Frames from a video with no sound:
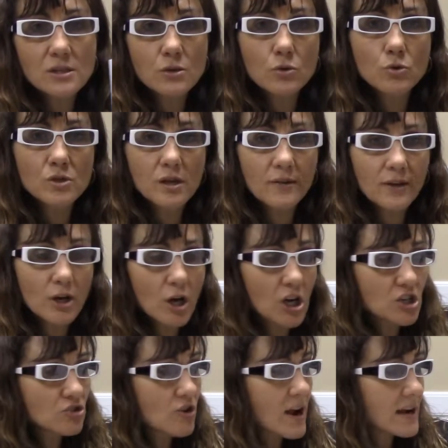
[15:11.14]
who's on the
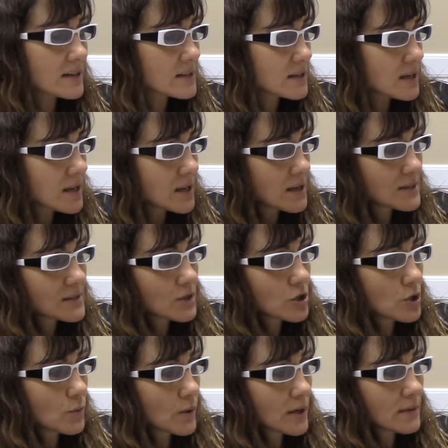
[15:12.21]
contract. So
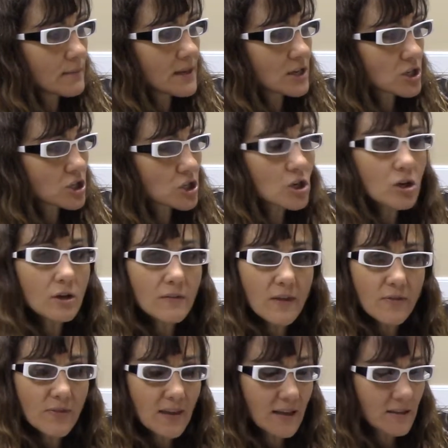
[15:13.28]
you want to make sure
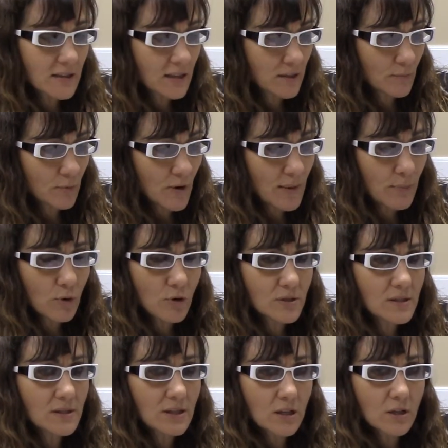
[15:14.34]
that the right
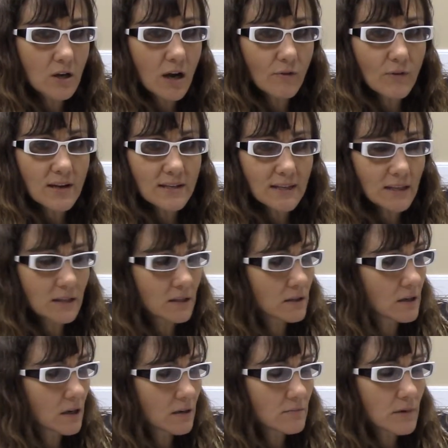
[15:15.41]
person, that you're not renting
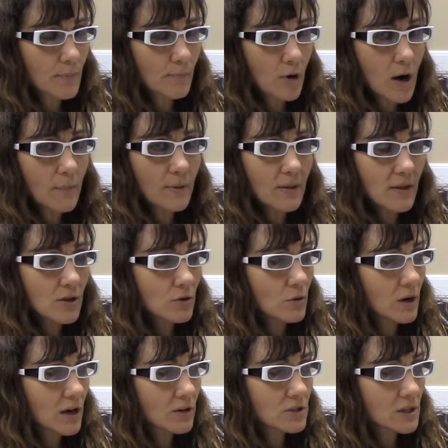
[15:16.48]
a property that you
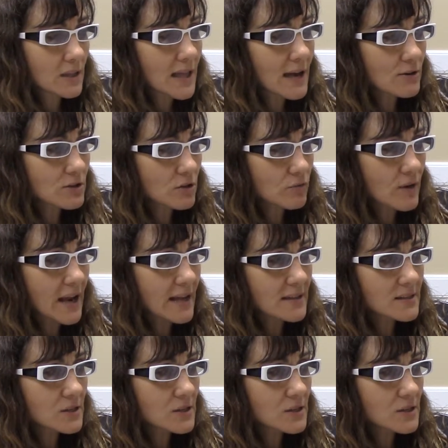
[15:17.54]
aren't allowed to rent.